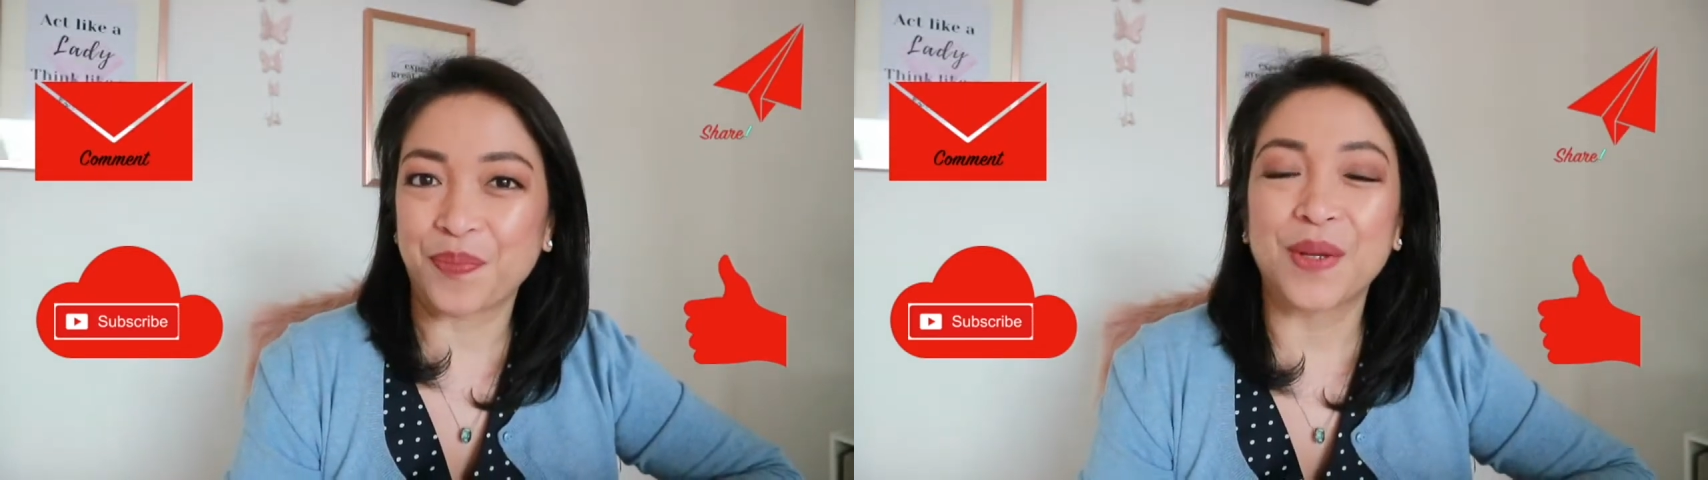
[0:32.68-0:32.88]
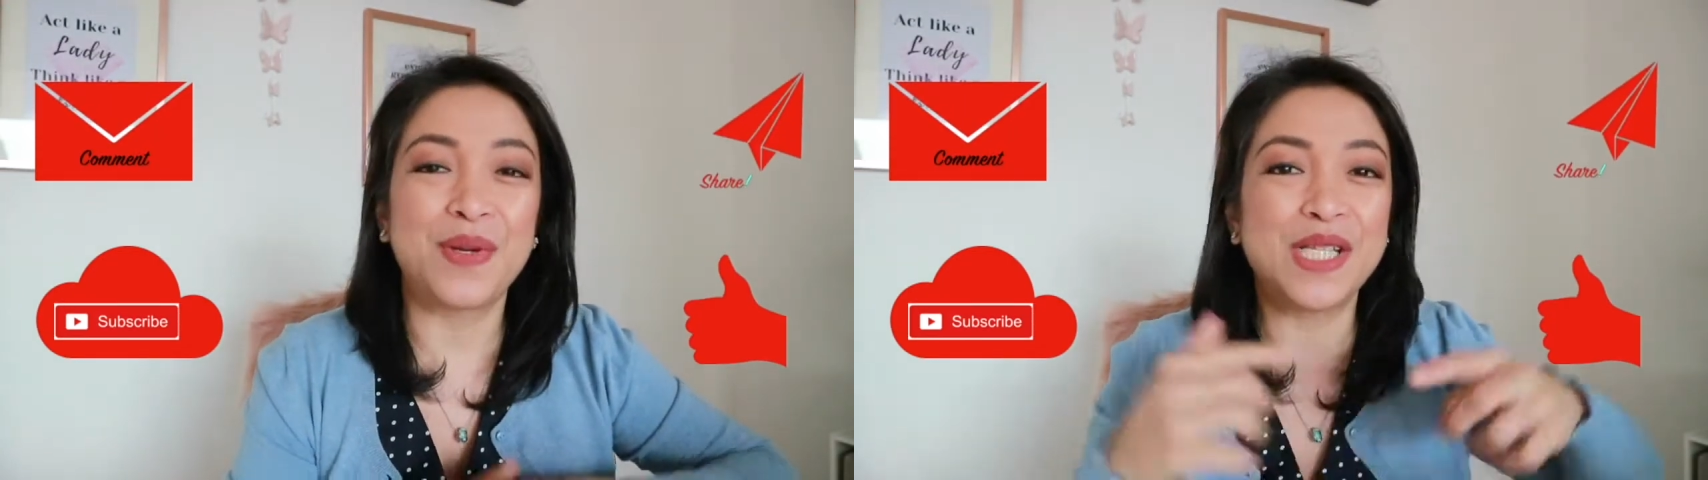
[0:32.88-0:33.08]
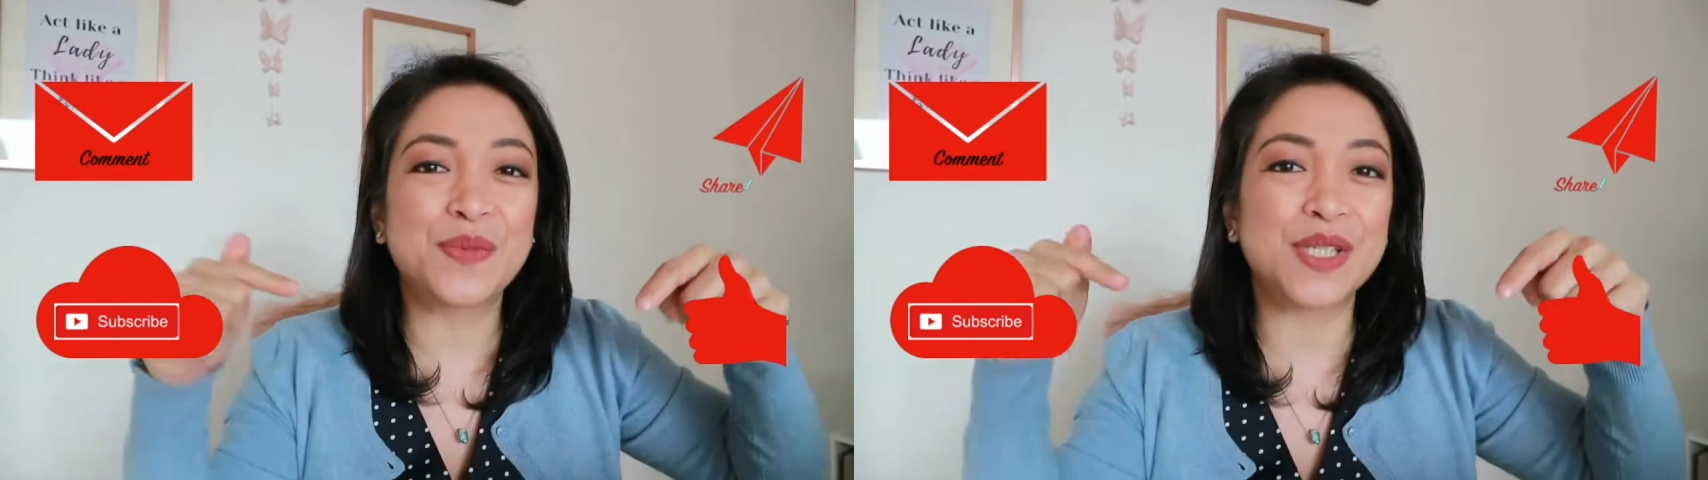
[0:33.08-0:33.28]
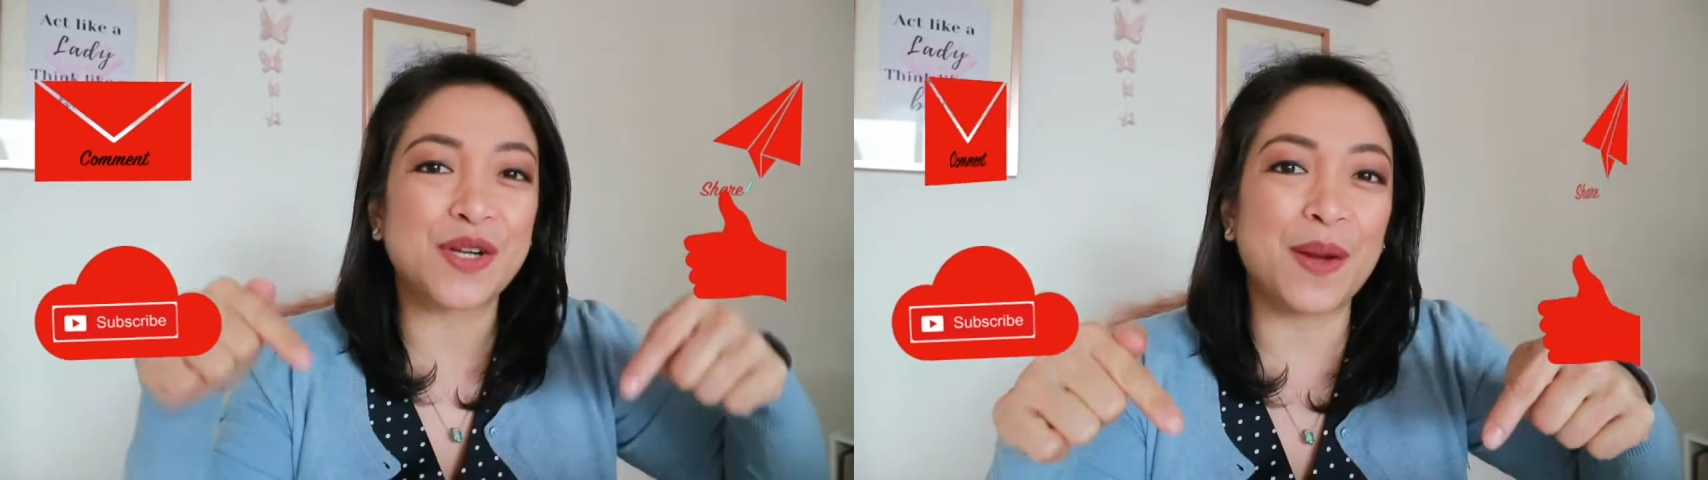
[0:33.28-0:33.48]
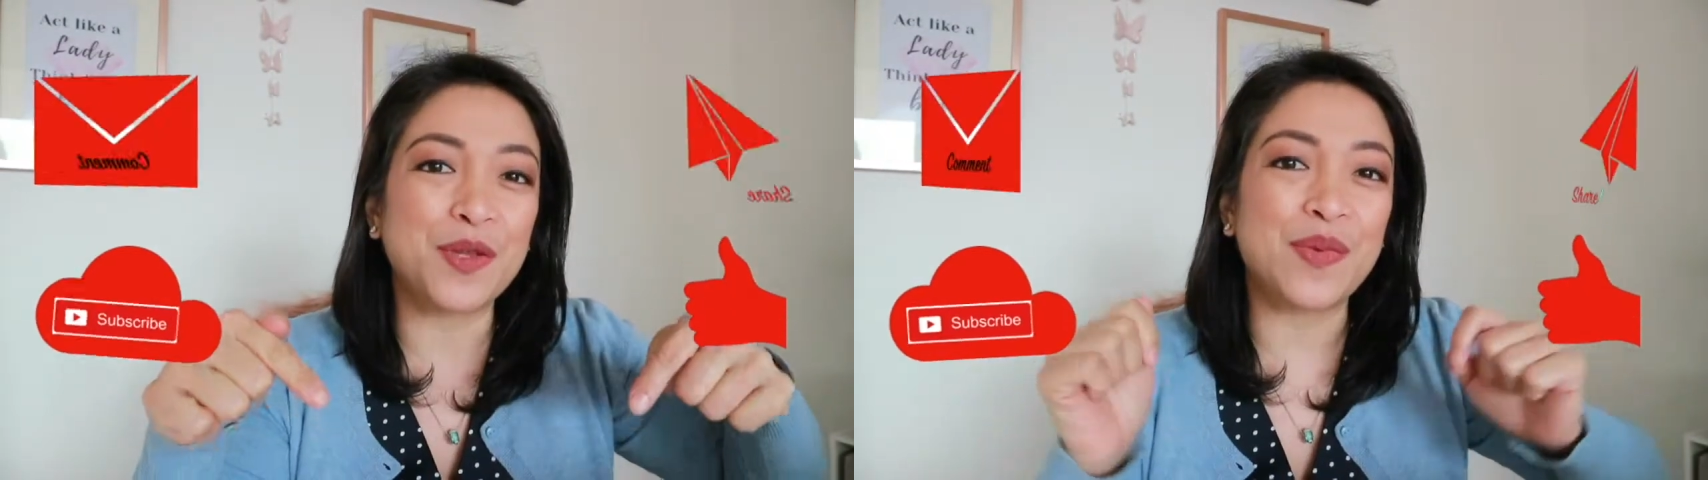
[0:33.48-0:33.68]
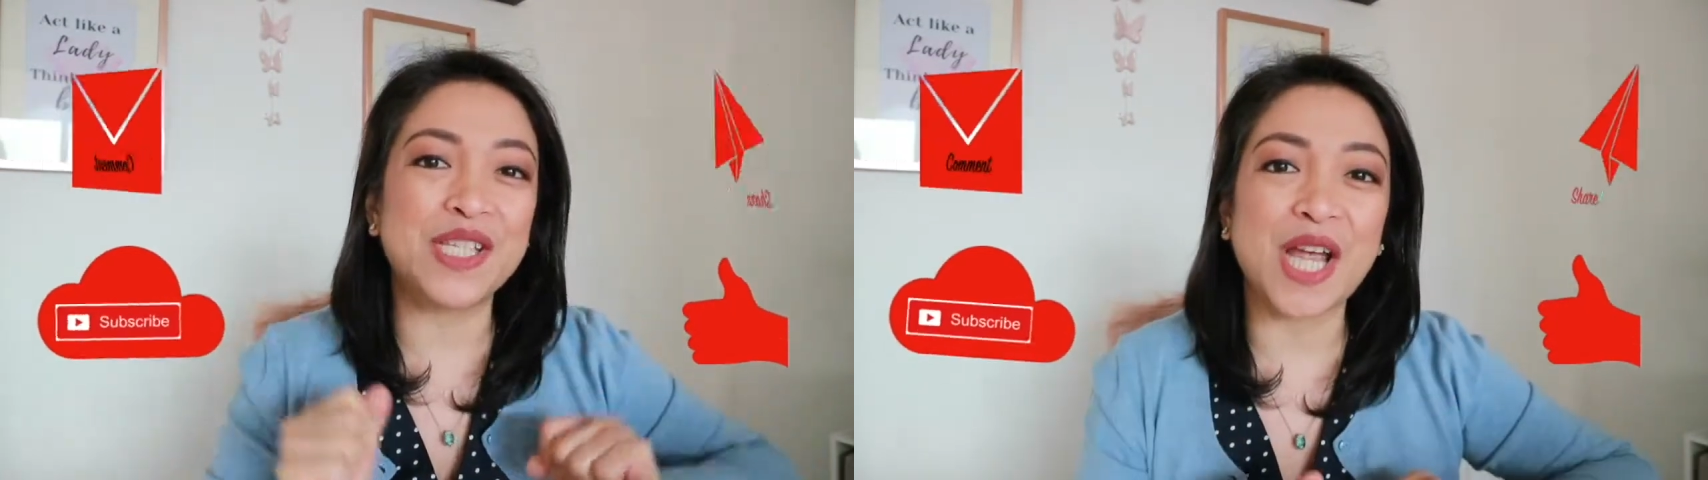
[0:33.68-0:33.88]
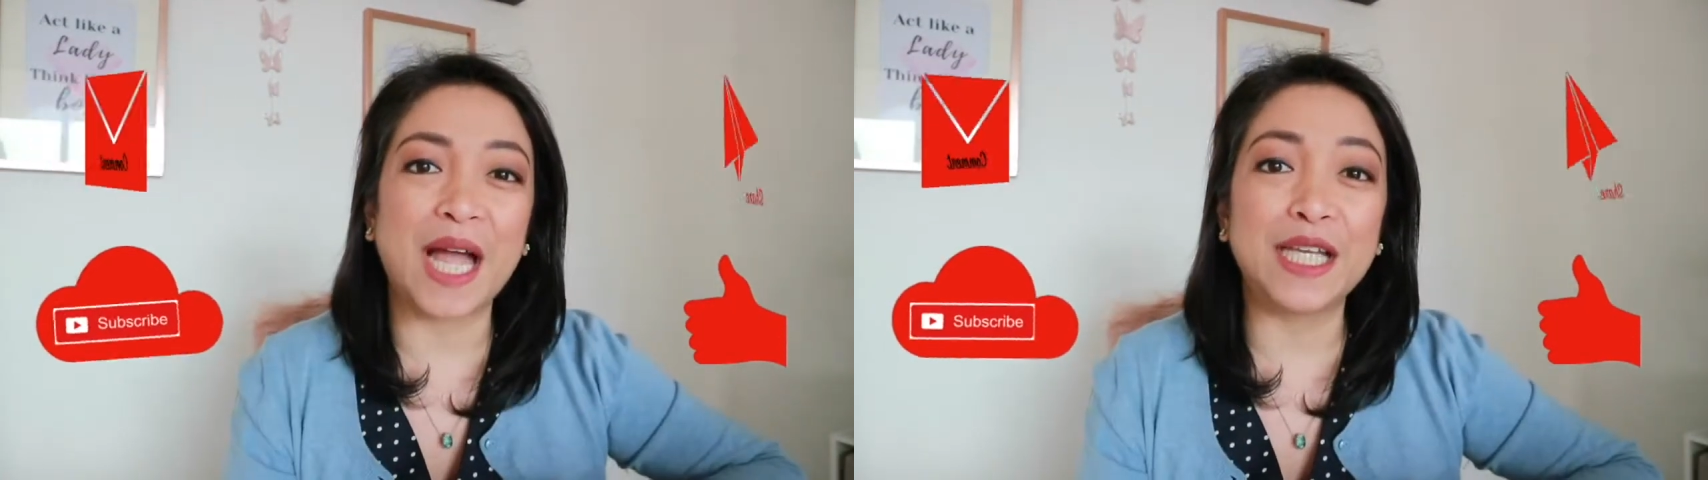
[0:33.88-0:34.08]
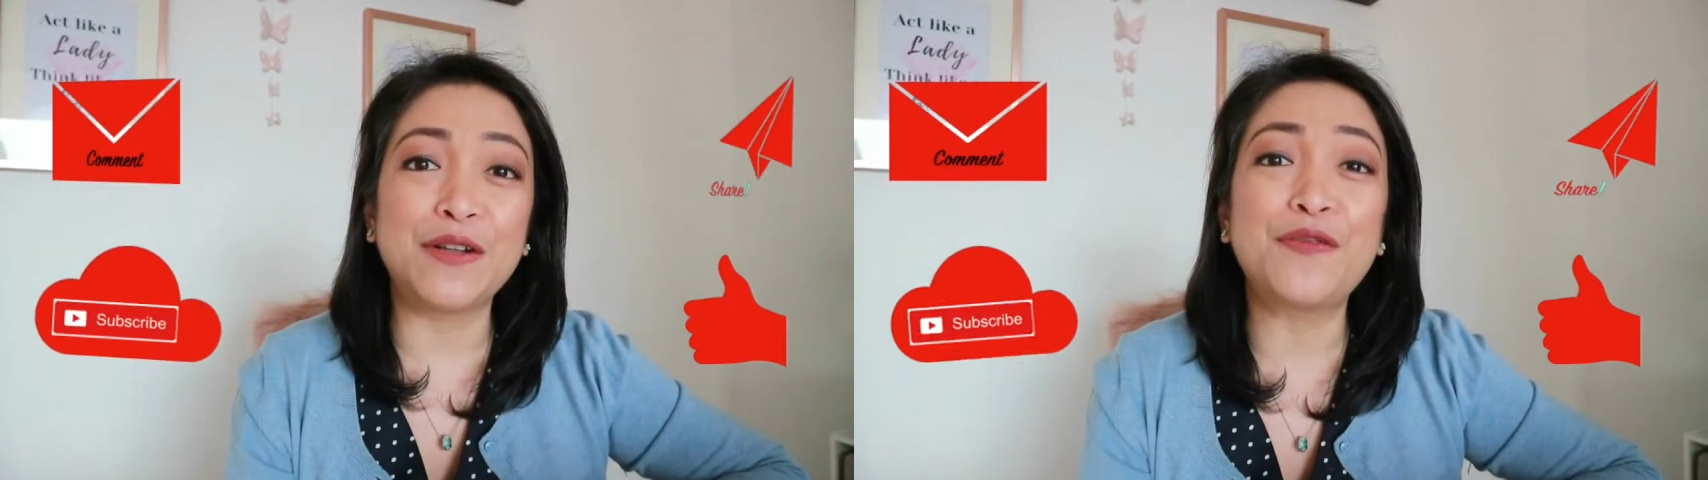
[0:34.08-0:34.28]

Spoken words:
Please subscribe to my channel